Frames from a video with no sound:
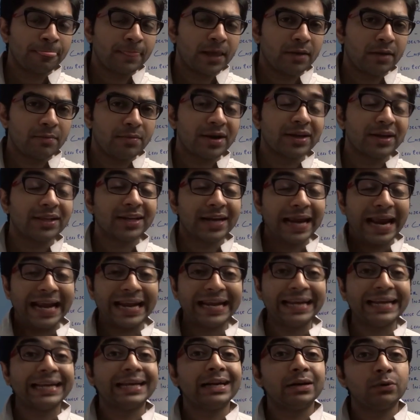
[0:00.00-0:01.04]
Uh, but the
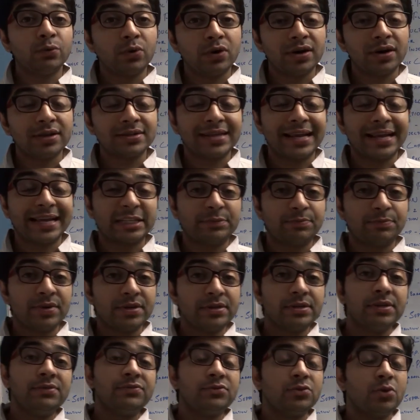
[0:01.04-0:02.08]
catalytic converters are
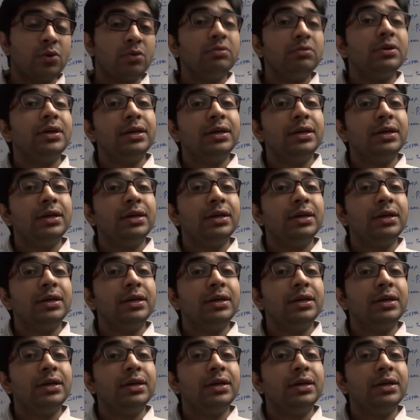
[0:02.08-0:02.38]
expensive so